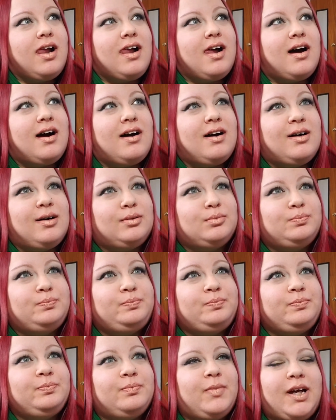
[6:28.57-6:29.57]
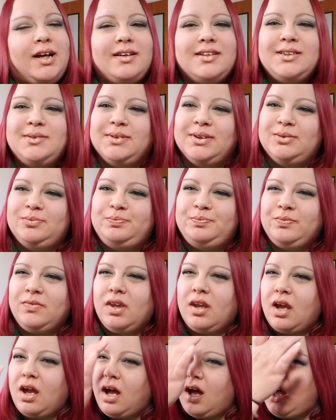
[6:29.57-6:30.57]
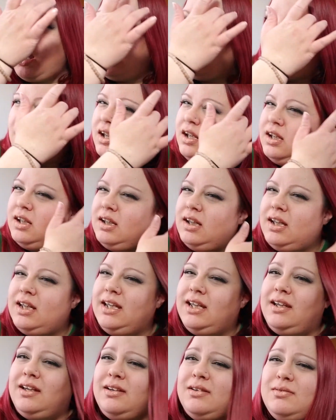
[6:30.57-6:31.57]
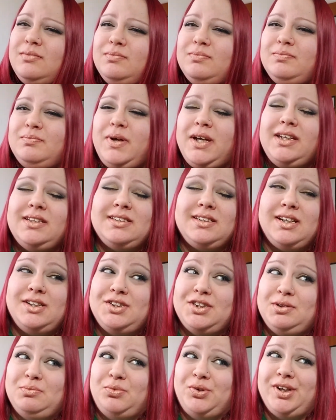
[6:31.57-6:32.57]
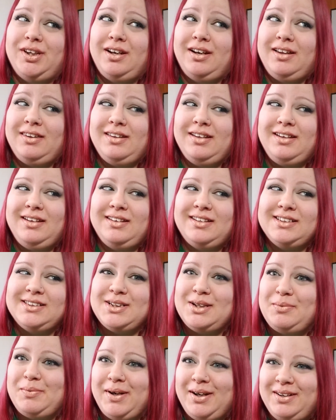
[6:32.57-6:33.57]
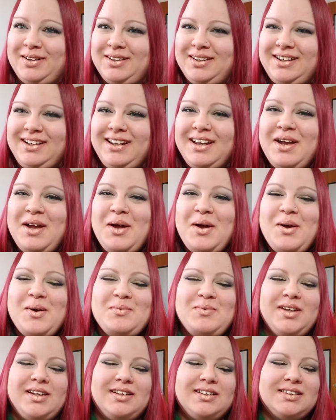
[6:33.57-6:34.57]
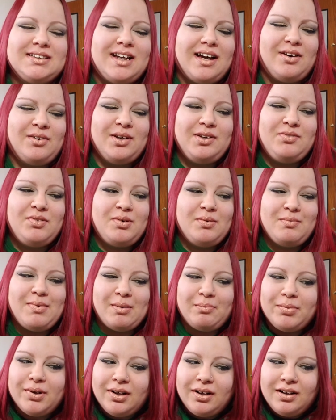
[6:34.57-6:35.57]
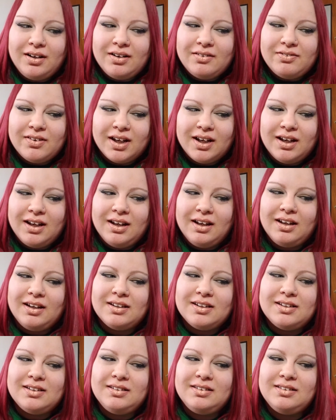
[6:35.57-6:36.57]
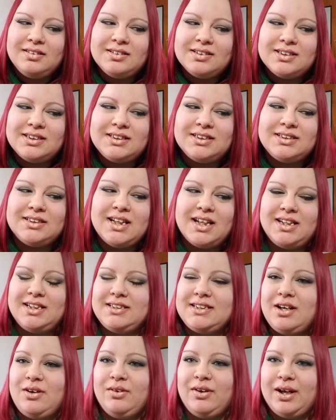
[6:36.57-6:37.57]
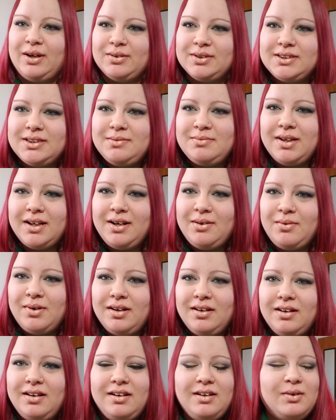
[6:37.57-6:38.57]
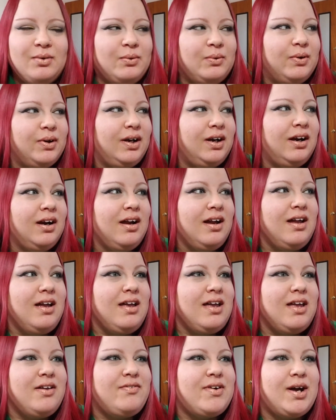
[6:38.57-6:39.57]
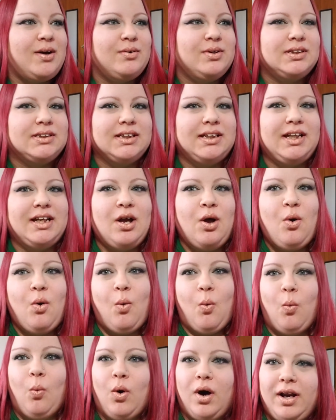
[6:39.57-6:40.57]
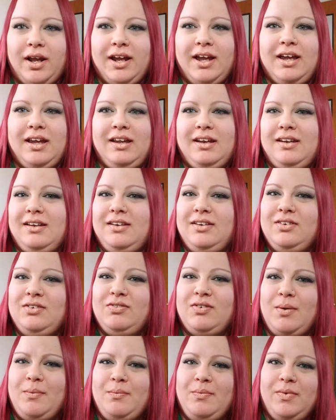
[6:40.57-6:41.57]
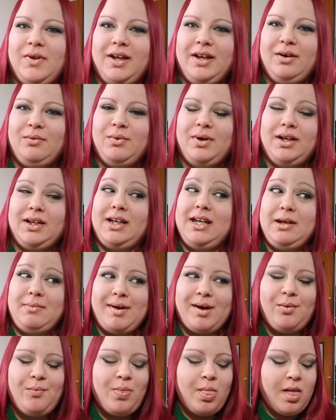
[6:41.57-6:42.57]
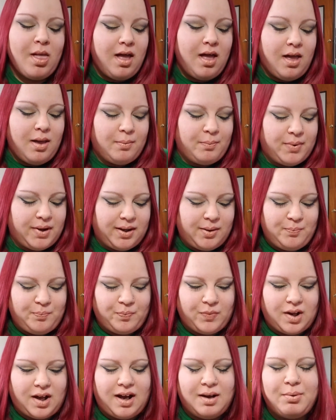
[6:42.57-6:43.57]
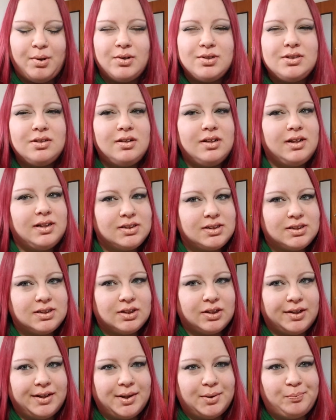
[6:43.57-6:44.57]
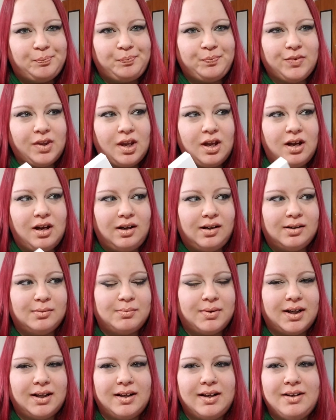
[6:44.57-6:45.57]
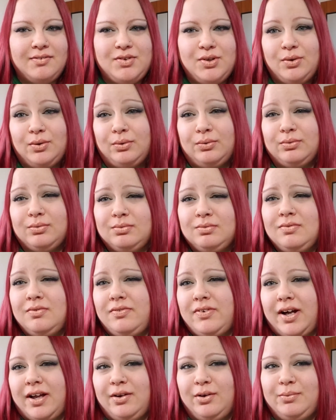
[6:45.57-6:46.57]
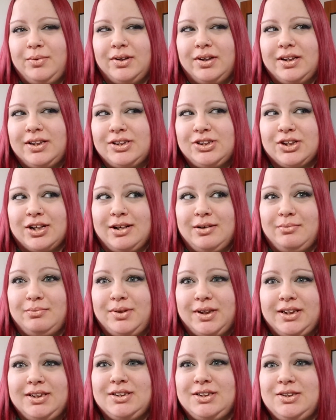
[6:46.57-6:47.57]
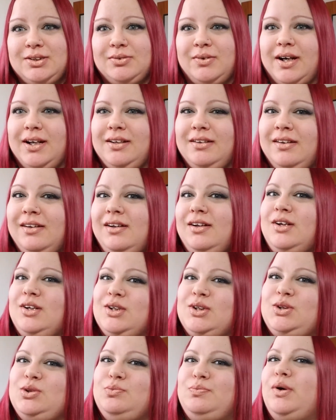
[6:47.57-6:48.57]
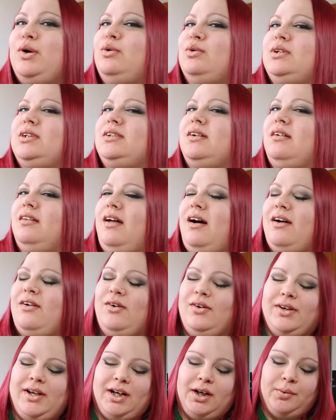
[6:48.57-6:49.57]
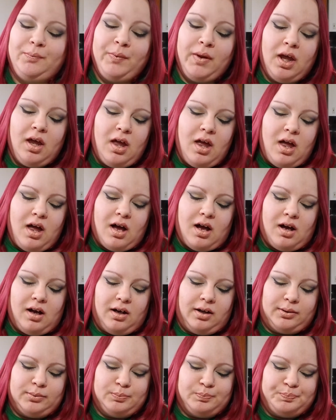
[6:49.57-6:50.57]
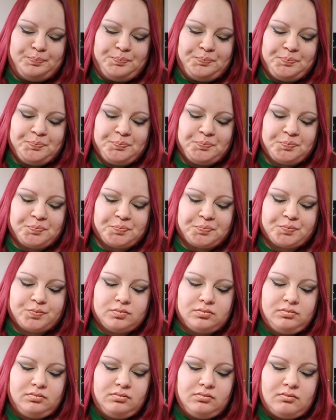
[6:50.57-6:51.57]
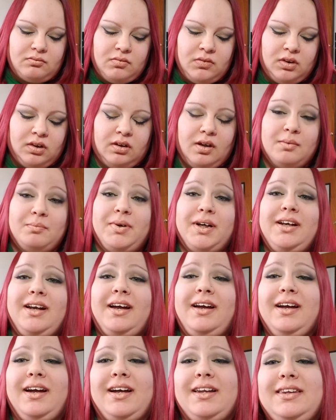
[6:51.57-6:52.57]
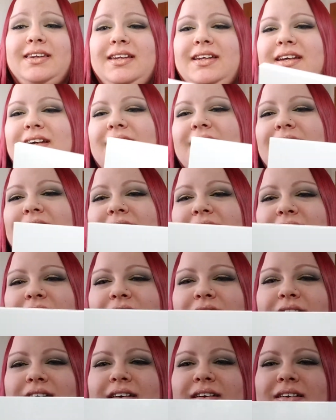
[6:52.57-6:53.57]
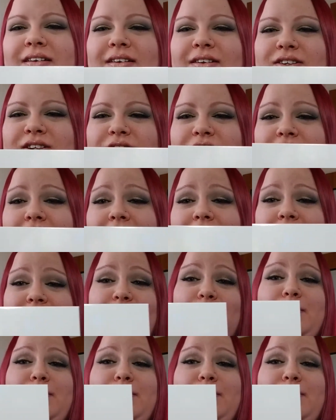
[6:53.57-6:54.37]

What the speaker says: My husband, he pays attention more than I think he does, apparently, because I don't even remember if I said this out loud to him that I wanted it or if I was like wanting it from like when it came out. But I posted on Instagram. If you don't follow me on Instagram, please do. I do post a lot on there. But I got the Jaclyn Hill